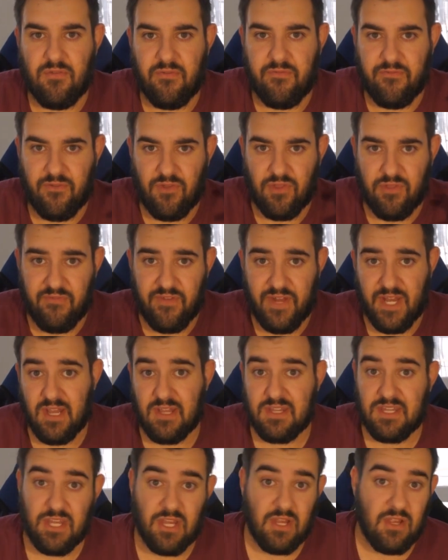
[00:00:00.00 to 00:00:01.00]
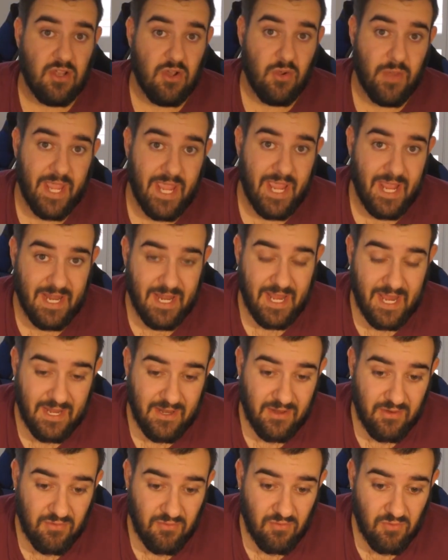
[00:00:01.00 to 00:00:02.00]
for the video, so you can go ahead
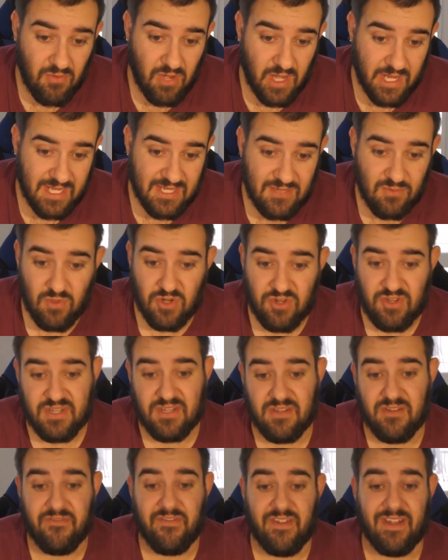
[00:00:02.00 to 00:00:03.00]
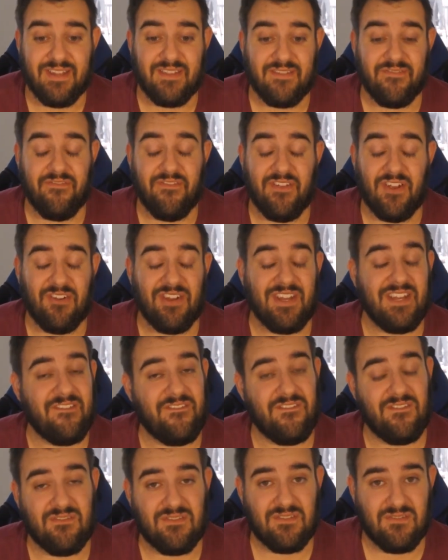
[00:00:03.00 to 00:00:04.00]
and, I guess, watch yourself. It's very
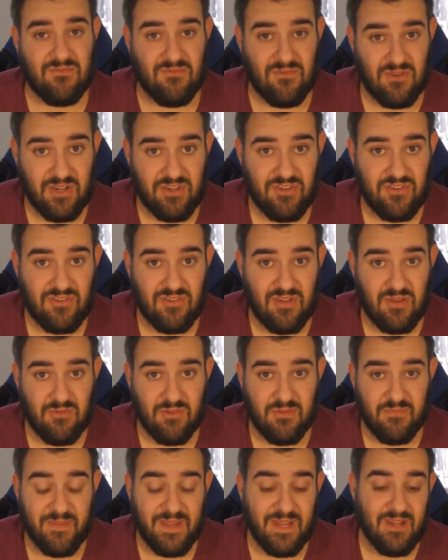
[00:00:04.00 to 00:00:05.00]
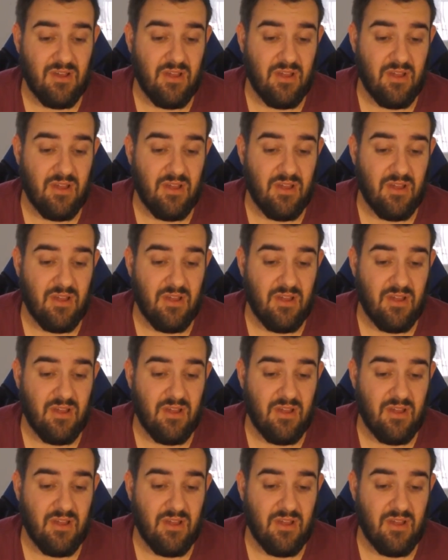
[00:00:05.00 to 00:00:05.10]
difficult to watch, I will admit.